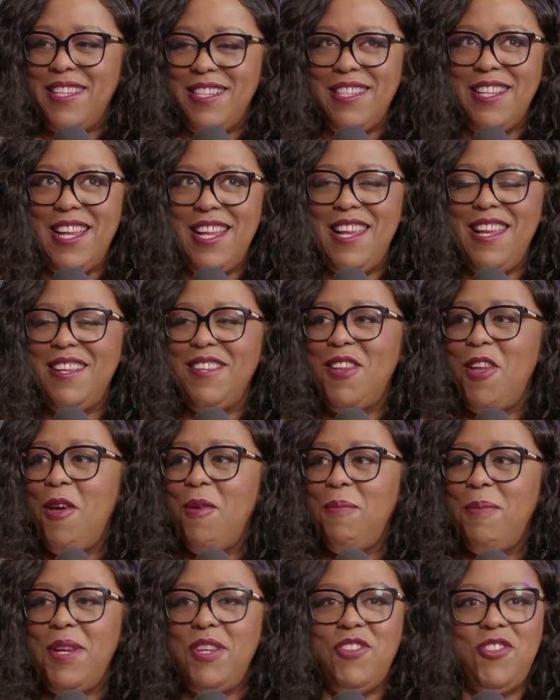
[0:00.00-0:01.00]
This lady in
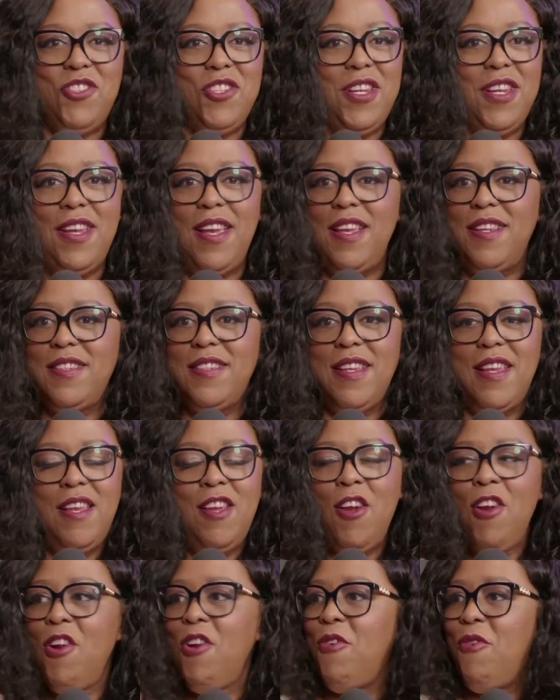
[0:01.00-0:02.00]
Long Beach,
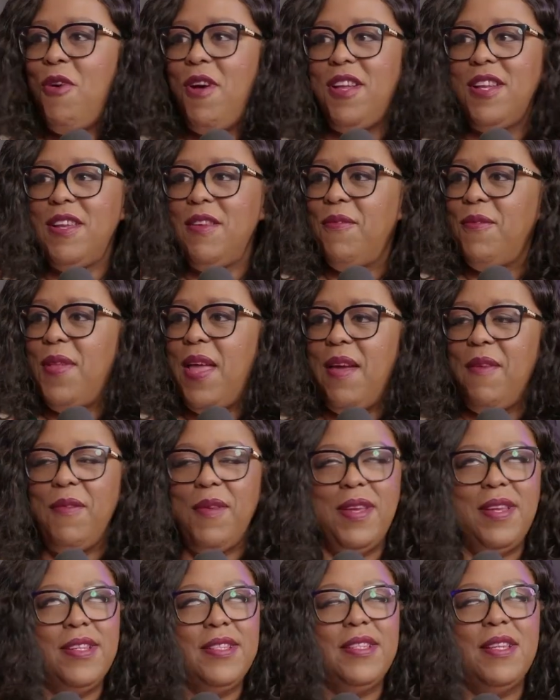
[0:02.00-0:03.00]
her quality of life
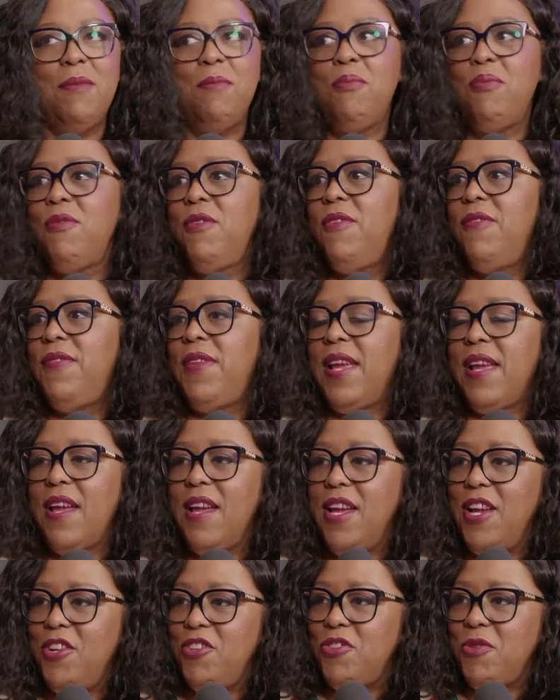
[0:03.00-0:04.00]
is improved like
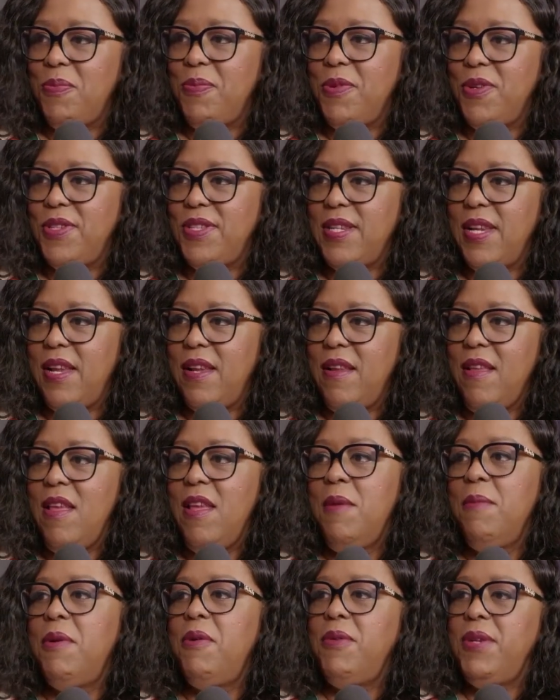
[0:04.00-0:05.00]
100%.
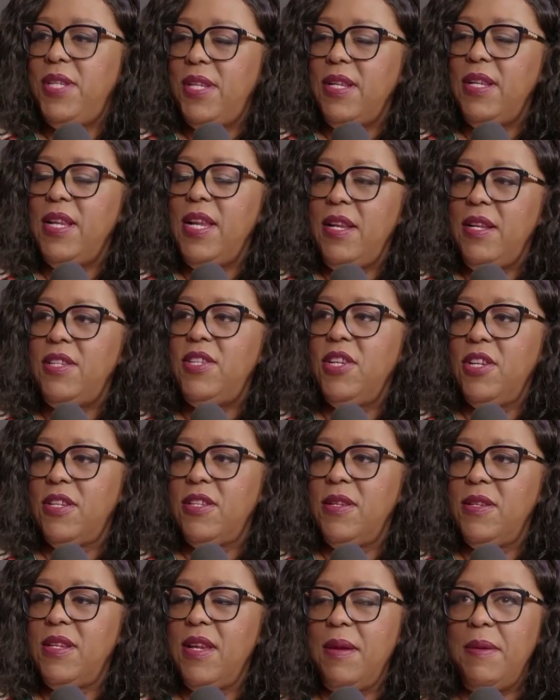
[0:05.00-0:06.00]
But it took
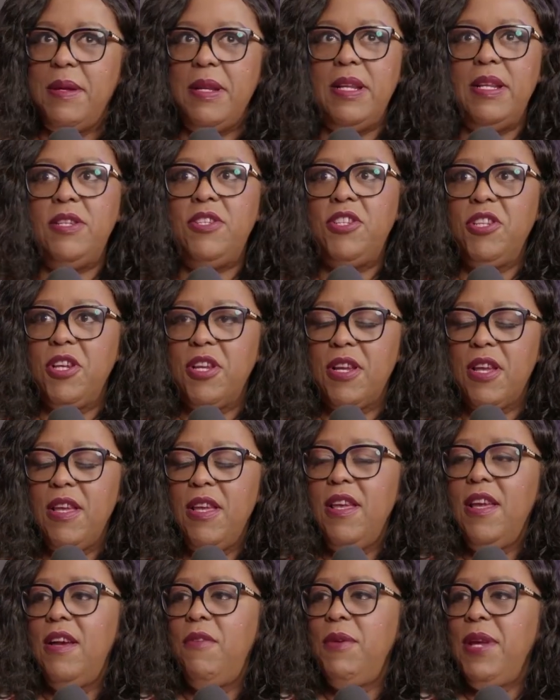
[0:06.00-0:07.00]
some time, and
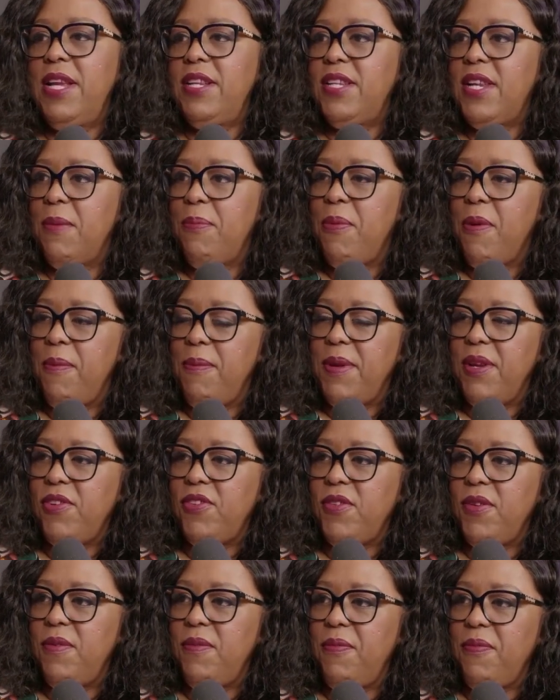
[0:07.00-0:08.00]
we had to get
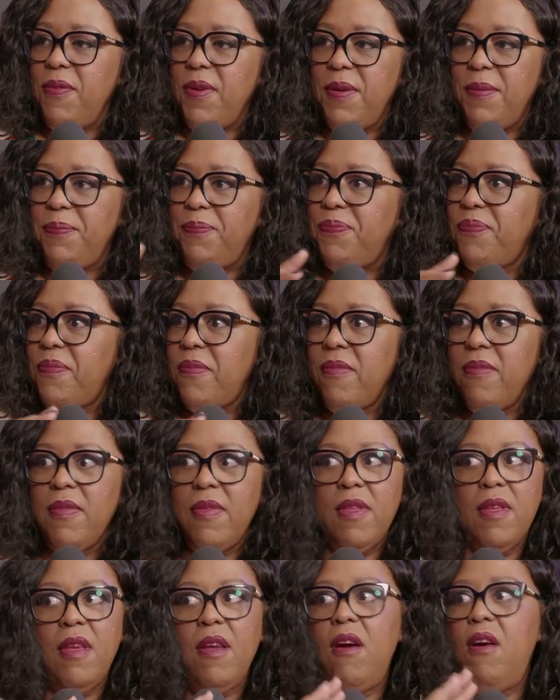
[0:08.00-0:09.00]
permission from
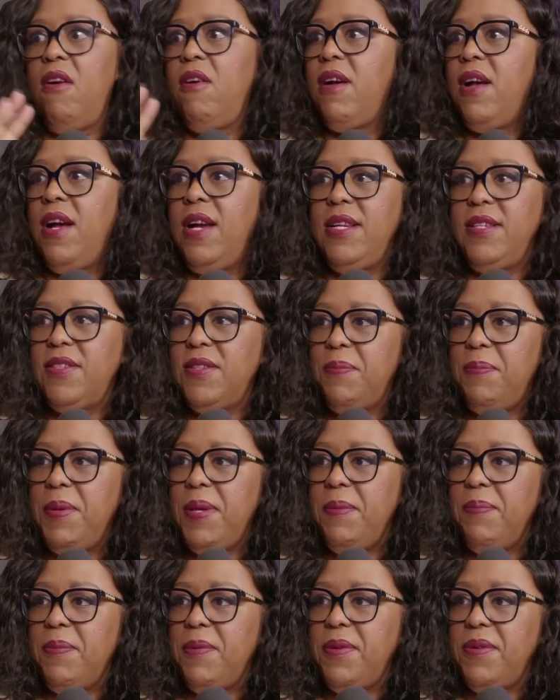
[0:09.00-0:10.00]
all kinds of
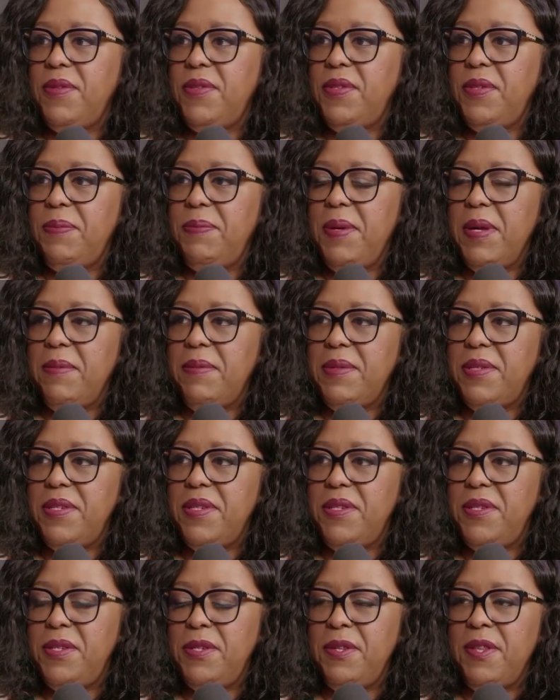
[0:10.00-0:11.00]
people to be able
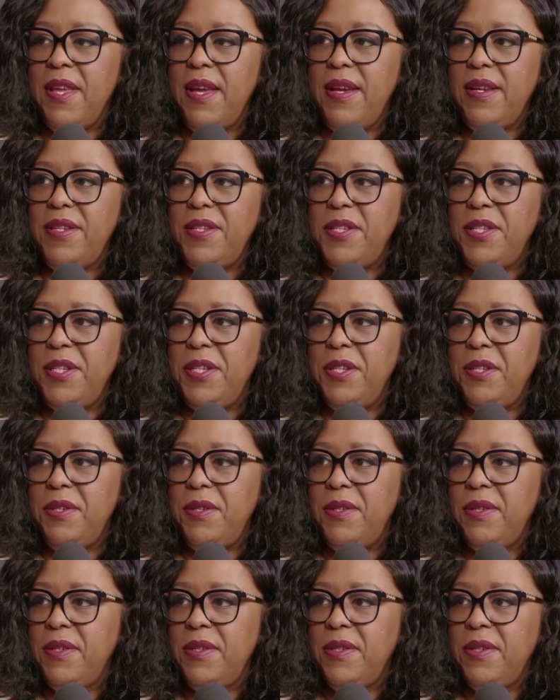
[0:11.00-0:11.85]
to do that too.